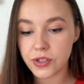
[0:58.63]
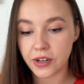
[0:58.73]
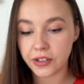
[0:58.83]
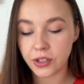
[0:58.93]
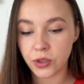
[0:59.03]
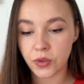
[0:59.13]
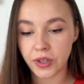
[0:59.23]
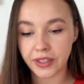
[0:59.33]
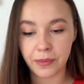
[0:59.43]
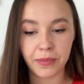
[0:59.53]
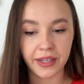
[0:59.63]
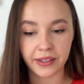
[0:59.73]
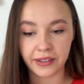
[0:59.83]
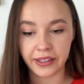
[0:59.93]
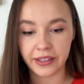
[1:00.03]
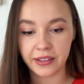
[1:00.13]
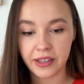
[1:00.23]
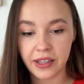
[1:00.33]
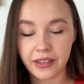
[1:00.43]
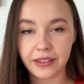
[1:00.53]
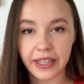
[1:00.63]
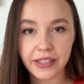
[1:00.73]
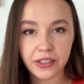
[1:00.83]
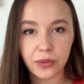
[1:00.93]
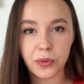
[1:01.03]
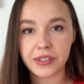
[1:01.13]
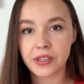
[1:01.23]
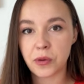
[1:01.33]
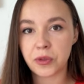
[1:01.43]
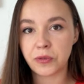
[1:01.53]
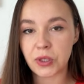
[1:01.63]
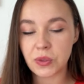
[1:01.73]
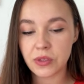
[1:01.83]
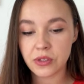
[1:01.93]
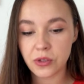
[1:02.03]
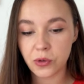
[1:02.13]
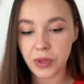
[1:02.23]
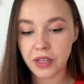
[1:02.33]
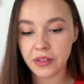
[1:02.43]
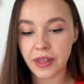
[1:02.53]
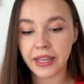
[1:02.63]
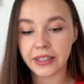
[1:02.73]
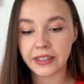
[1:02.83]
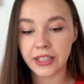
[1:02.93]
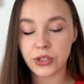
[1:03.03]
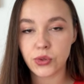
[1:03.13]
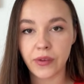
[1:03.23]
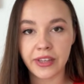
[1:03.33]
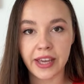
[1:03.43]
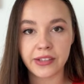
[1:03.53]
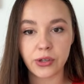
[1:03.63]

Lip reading: starting URL immediately. Later, when someone views the Knowby, they can click to navigate